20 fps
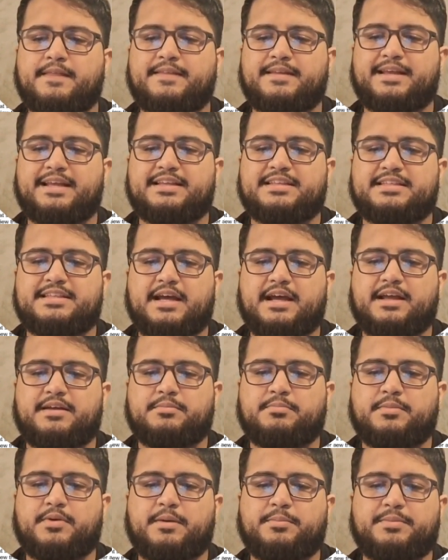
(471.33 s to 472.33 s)
the entire
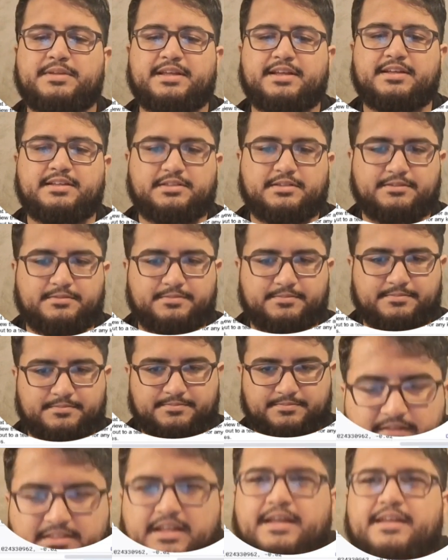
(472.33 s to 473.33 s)
prompt here.
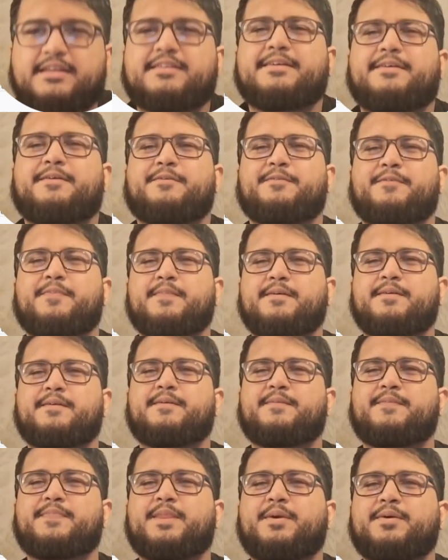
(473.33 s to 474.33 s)
Done.
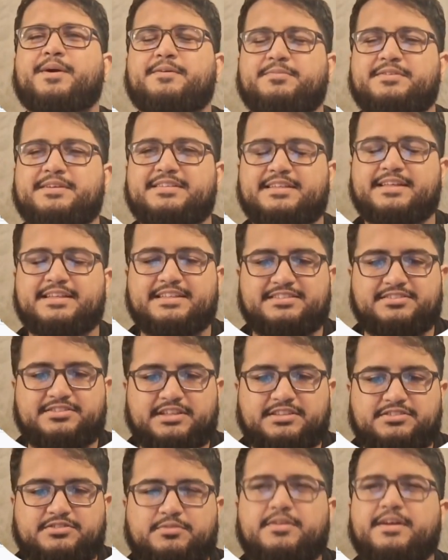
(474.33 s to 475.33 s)
Now everything is
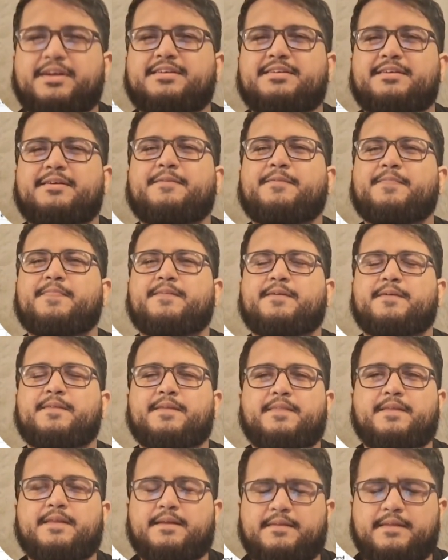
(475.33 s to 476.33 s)
just right.
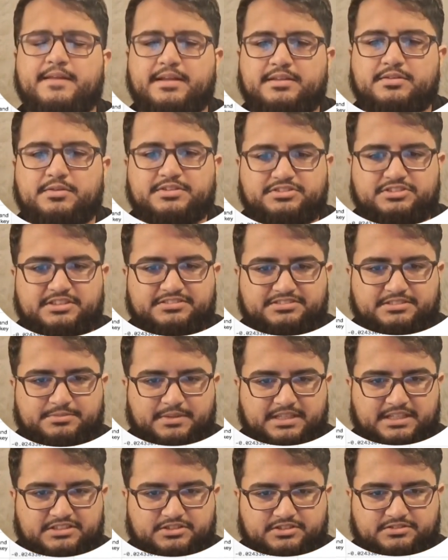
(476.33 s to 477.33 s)
It was just a
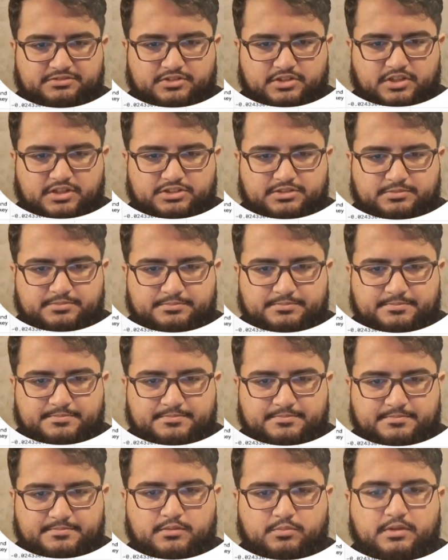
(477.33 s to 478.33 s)
matter of column.
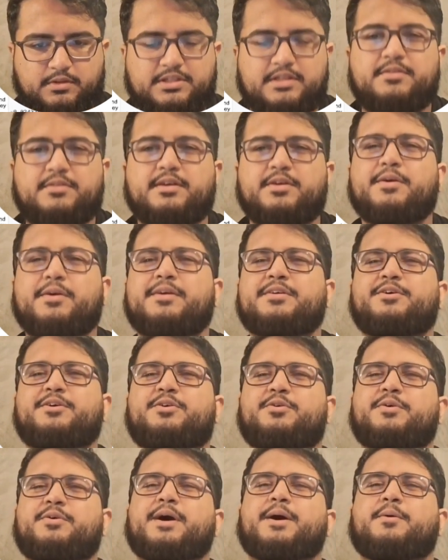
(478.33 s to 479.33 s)
What are we going to
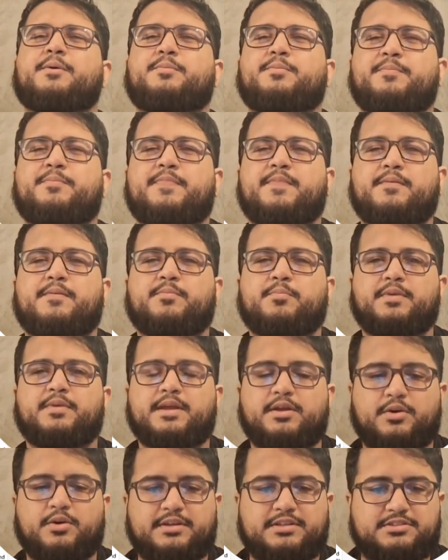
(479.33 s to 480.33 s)
do now? We
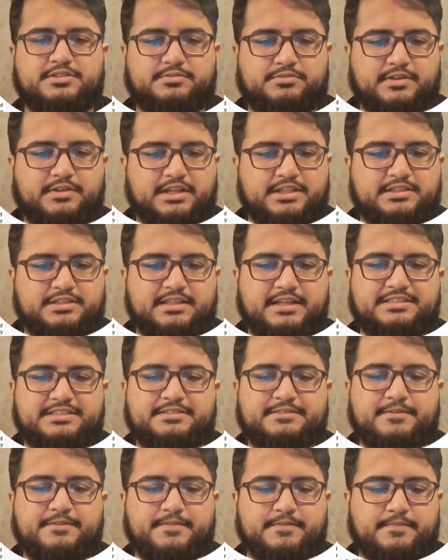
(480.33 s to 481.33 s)
are going to
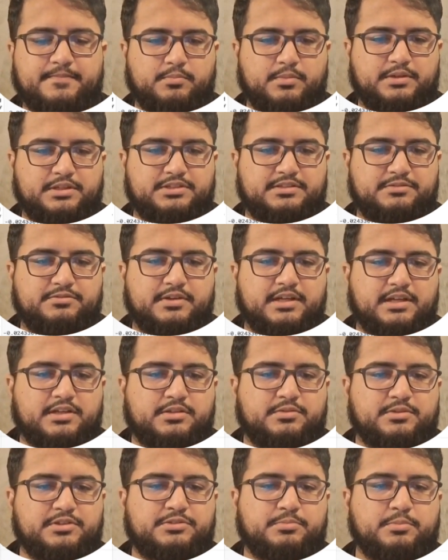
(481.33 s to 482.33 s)
finalize with the
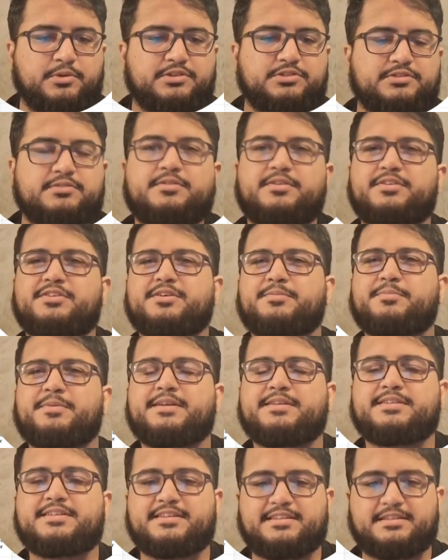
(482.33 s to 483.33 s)
final response for
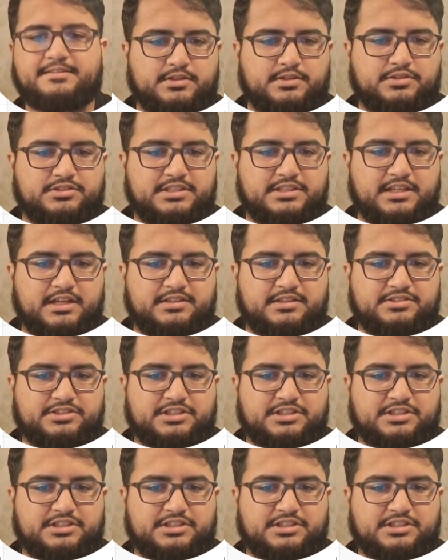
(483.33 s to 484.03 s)
GPT. Using our